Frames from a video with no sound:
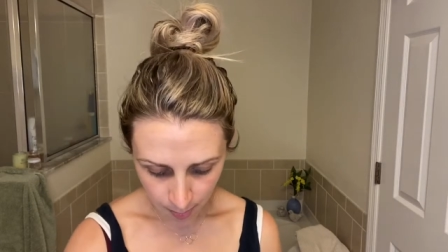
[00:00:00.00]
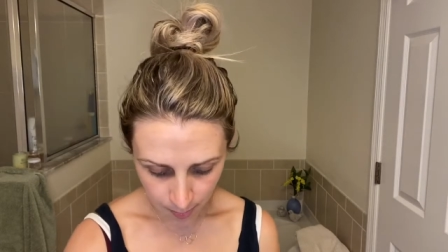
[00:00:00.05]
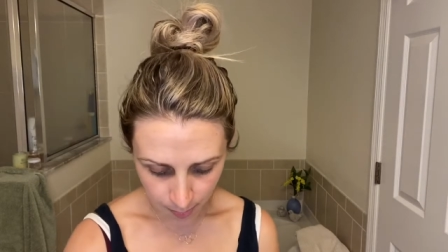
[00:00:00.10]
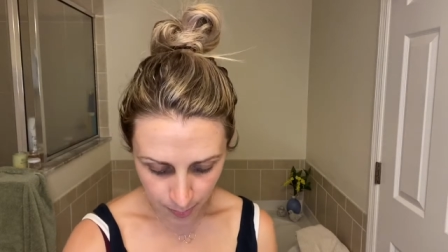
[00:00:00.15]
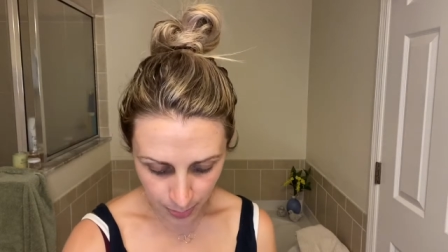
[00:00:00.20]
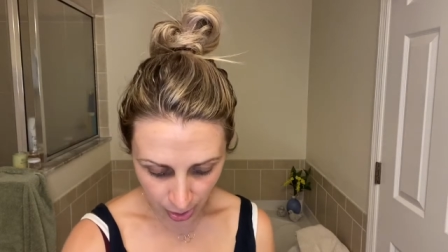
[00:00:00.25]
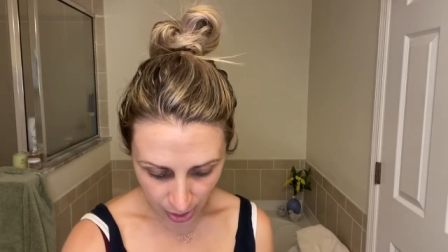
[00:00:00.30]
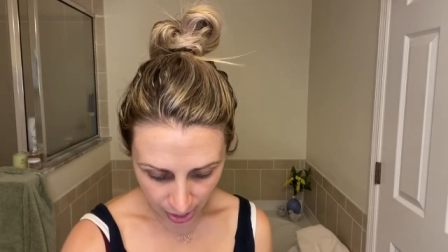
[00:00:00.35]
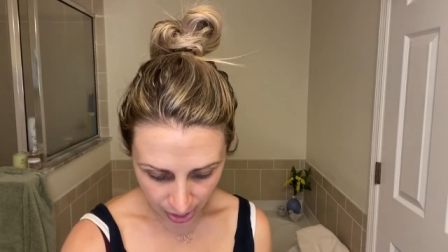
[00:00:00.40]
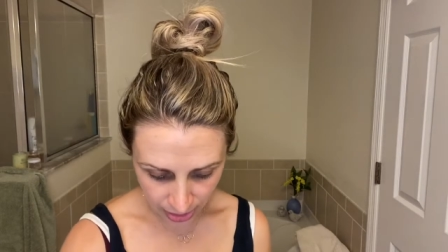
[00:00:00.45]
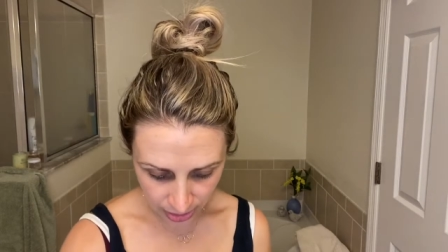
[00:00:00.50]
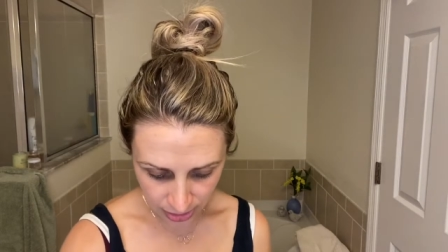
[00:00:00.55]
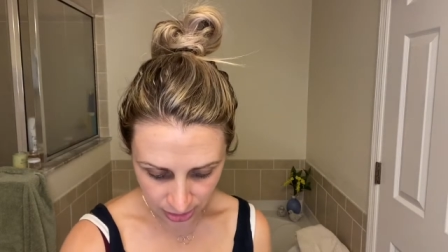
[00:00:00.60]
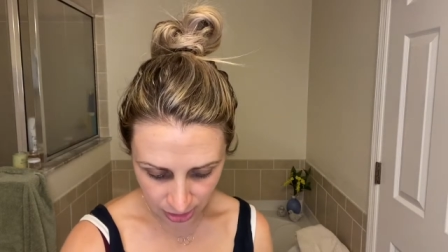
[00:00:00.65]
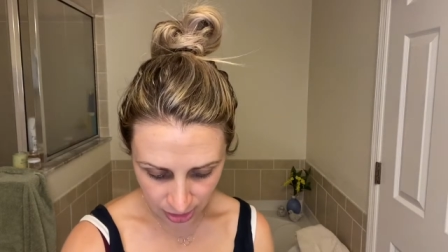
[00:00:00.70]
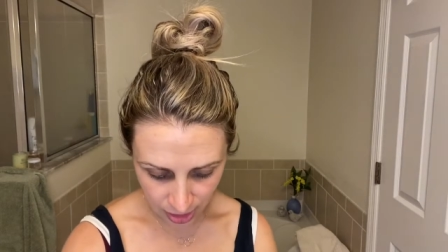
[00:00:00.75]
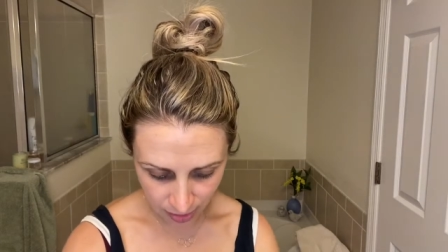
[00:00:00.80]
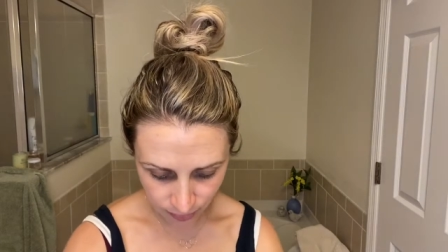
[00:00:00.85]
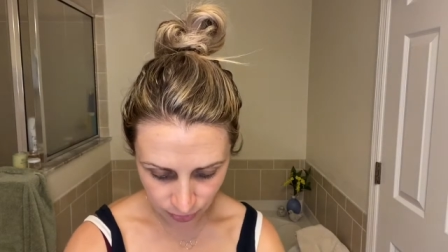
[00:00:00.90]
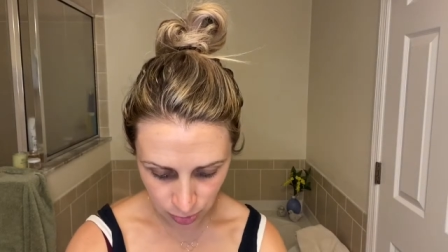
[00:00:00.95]
But to
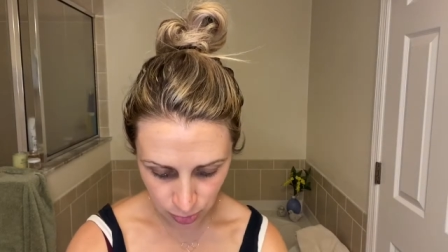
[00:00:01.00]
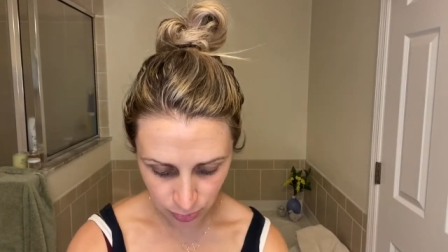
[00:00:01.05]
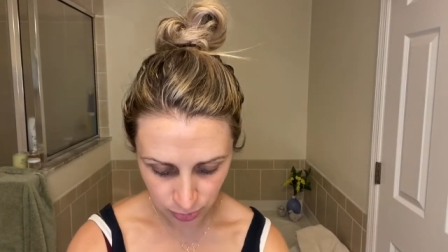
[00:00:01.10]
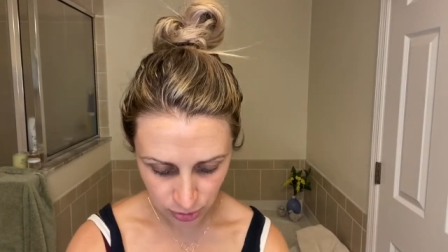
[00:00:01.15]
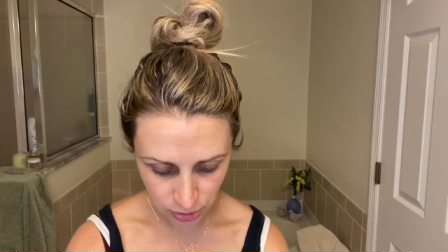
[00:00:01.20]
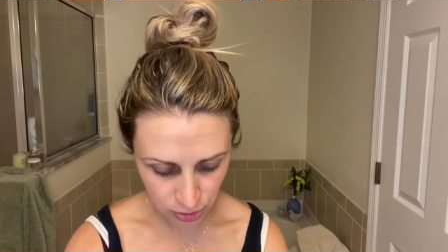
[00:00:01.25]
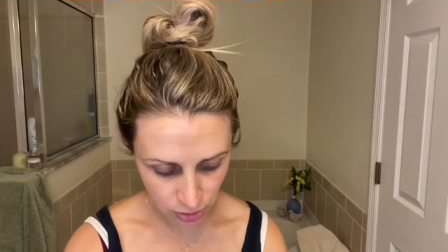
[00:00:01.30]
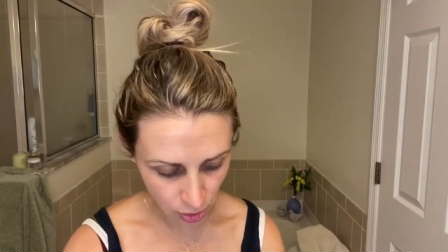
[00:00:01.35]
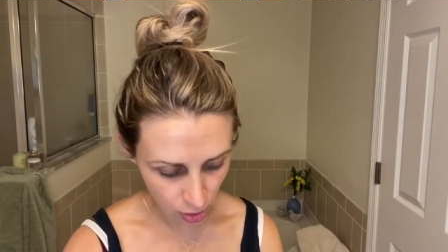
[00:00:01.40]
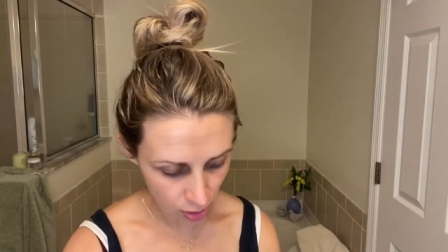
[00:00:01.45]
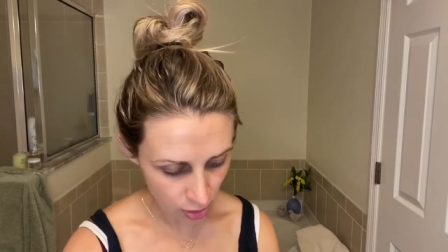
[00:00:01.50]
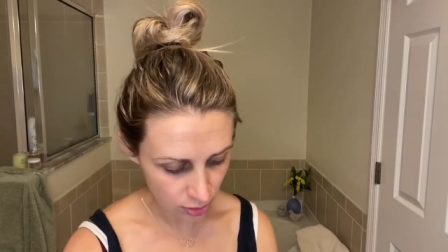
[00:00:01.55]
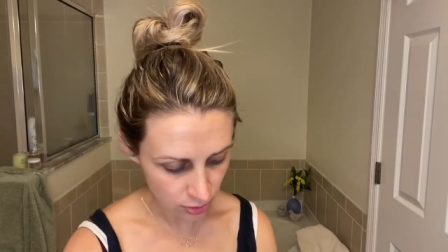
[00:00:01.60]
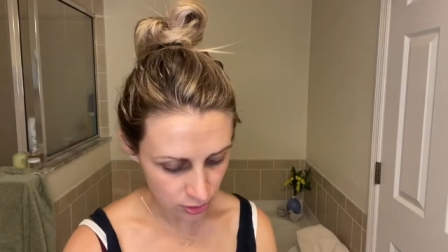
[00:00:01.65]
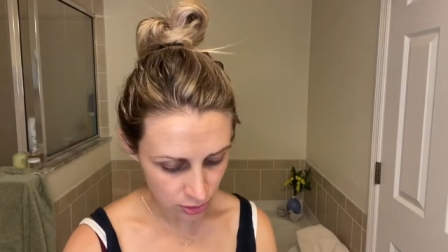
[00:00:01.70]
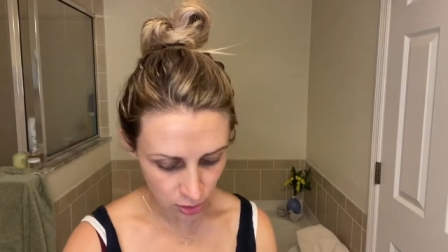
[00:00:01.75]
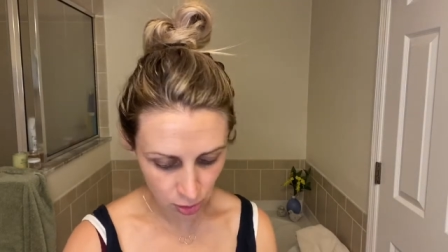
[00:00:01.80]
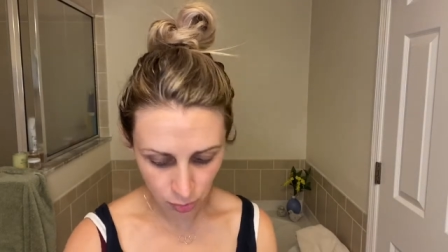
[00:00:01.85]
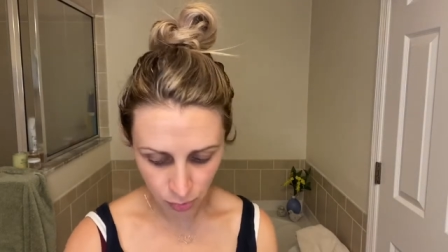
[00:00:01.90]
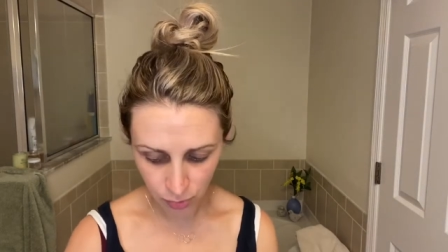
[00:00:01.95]
give you a start,
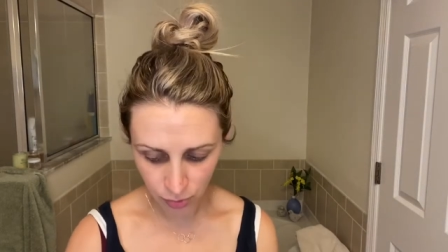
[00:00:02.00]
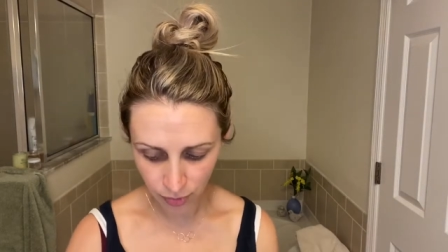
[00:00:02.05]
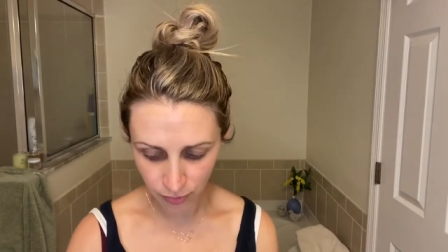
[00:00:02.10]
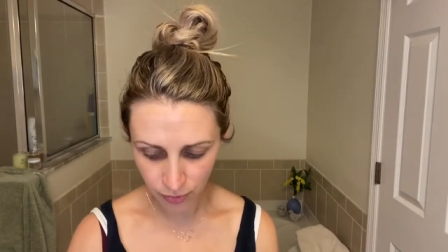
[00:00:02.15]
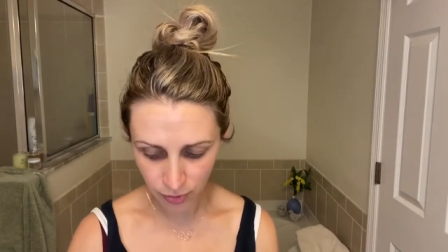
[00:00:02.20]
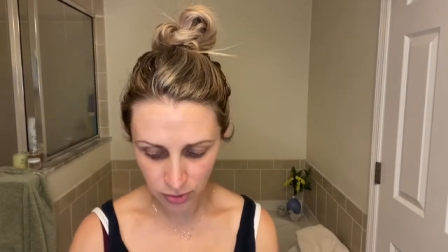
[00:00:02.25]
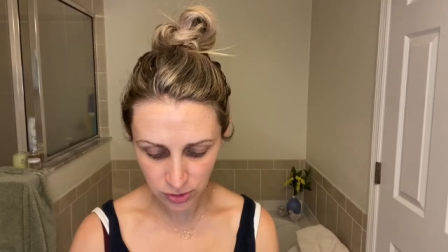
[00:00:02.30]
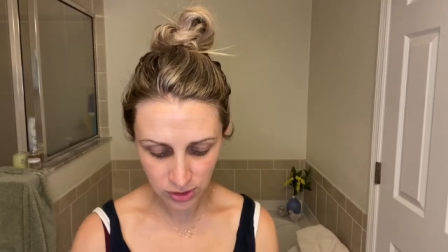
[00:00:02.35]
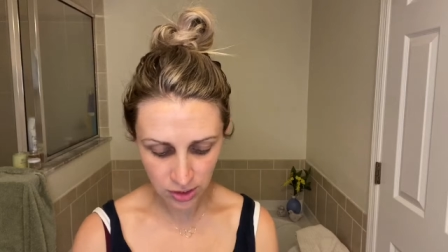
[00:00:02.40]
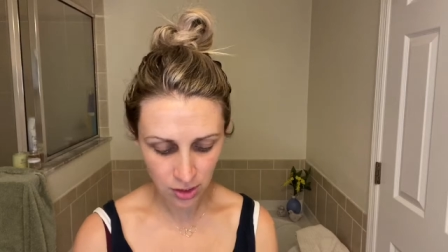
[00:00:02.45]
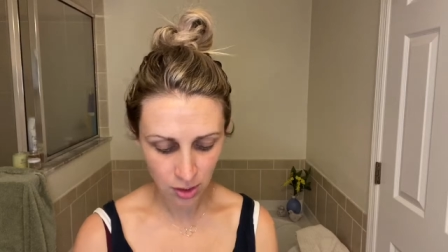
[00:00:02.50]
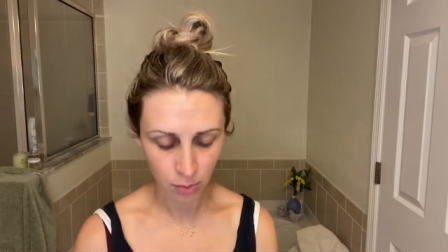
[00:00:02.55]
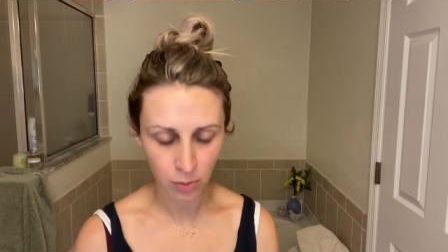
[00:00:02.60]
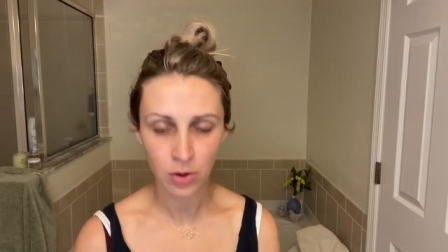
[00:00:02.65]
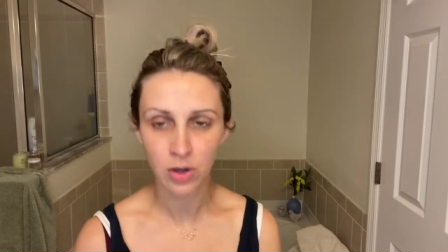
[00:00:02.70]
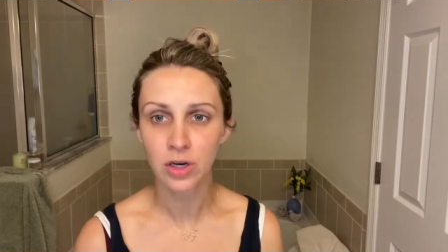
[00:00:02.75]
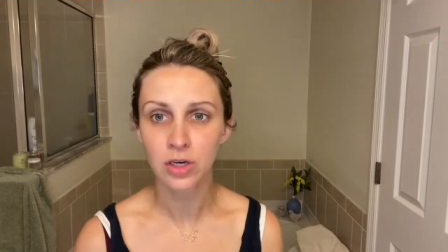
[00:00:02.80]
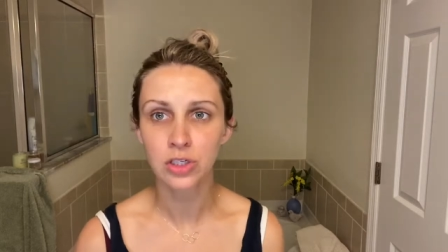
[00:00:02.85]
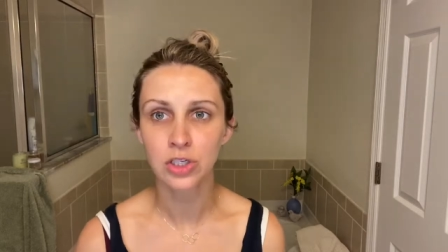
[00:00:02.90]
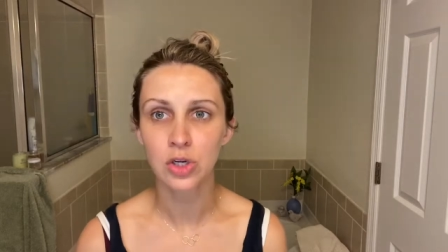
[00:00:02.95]
so the first thing that we're
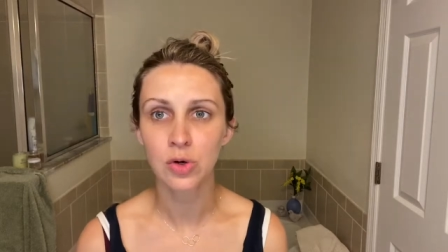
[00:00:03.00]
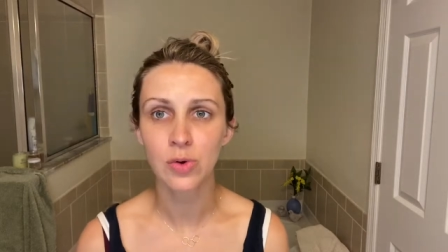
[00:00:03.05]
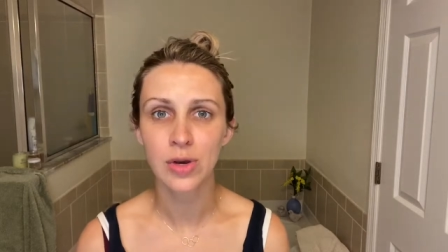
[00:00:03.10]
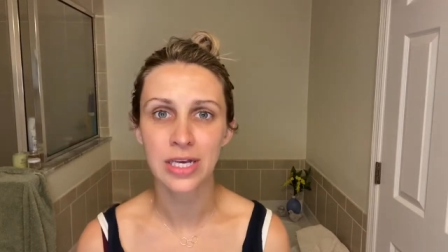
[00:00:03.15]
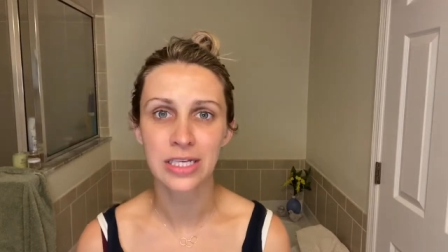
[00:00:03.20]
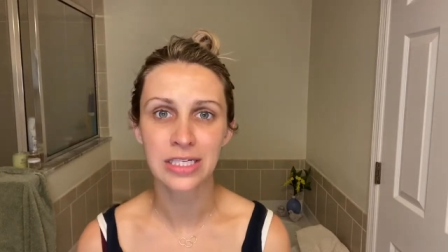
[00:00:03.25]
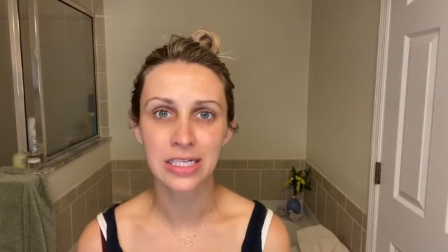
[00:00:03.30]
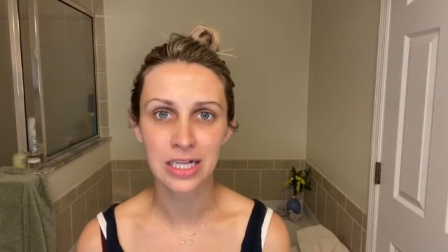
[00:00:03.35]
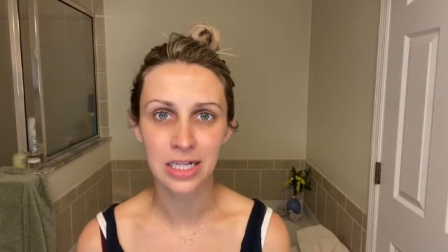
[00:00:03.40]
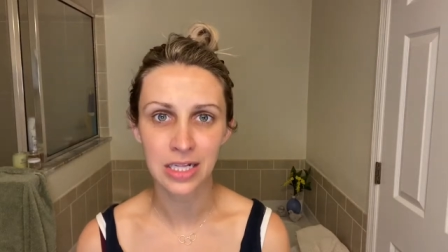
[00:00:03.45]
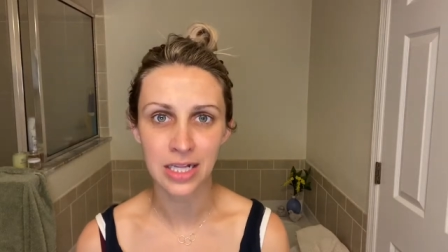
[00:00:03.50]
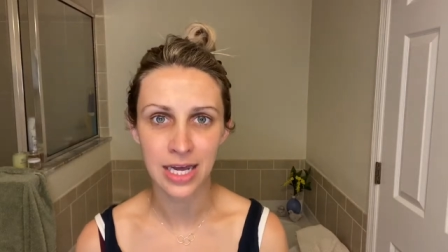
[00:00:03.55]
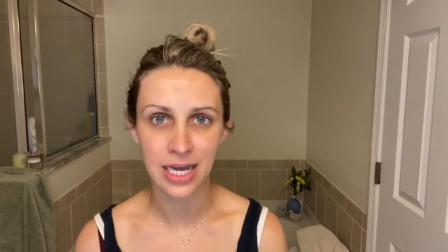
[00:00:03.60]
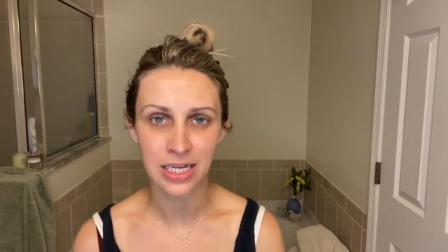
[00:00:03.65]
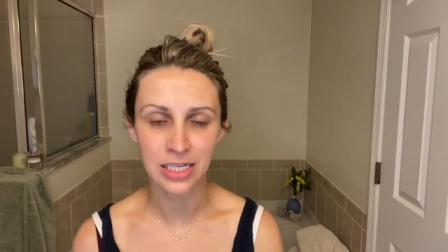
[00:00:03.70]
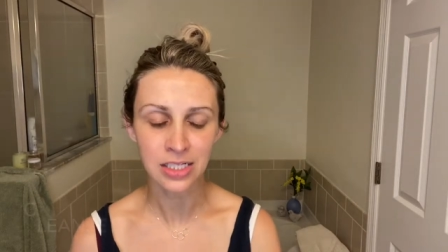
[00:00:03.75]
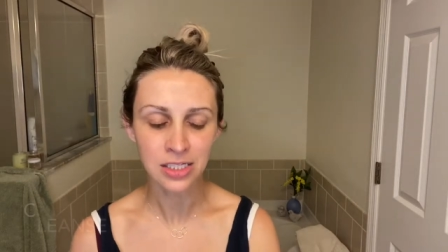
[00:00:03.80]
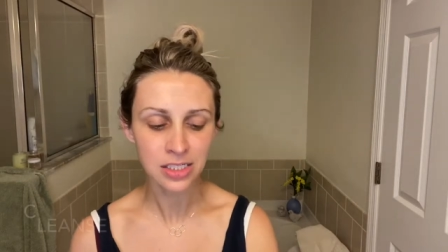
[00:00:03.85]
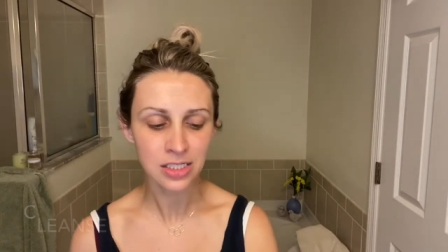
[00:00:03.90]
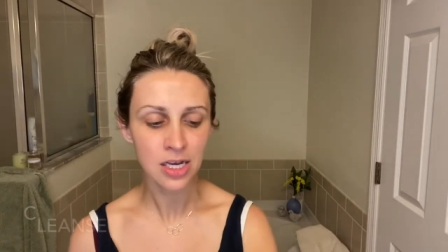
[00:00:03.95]
gonna do is
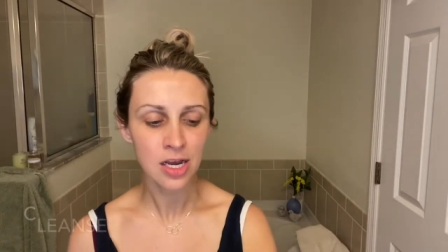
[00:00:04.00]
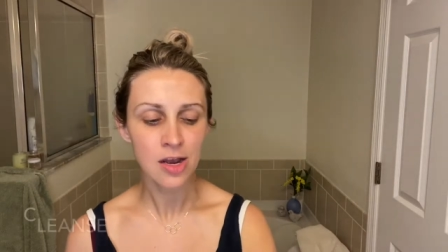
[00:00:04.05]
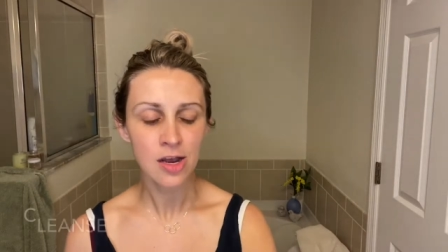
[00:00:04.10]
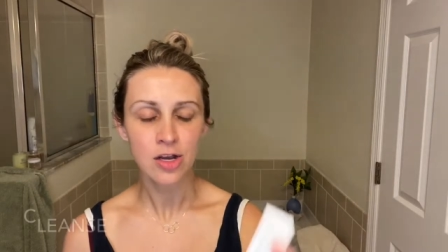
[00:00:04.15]
cleanse.